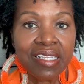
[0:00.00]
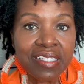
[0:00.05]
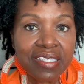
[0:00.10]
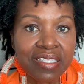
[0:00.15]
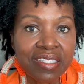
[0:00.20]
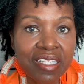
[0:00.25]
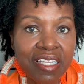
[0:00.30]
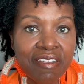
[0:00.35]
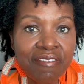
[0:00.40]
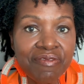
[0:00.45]

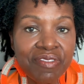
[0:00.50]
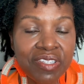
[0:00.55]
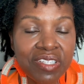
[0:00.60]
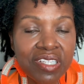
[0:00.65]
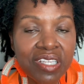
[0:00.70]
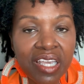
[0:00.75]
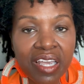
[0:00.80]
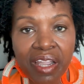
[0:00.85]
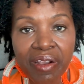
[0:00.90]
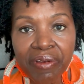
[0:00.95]
see if
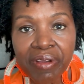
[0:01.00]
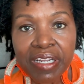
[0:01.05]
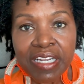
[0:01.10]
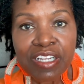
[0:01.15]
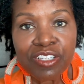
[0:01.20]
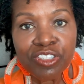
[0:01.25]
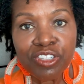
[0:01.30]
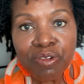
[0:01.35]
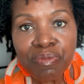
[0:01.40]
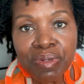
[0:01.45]
it's carried
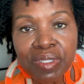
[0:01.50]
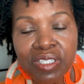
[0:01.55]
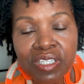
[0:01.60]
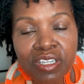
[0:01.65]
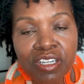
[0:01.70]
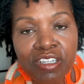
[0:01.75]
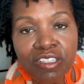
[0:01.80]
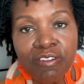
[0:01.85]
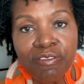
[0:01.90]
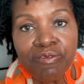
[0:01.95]
at your
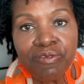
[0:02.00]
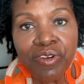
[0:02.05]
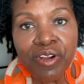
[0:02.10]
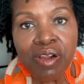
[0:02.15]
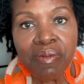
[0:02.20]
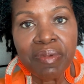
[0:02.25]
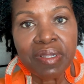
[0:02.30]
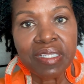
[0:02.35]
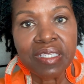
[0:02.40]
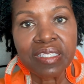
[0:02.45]
particular
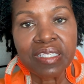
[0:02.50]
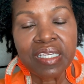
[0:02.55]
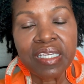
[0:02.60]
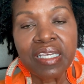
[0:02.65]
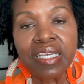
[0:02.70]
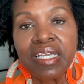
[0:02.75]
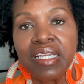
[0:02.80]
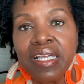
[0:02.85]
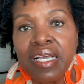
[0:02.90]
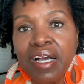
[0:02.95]

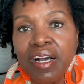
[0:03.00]
pharmacy.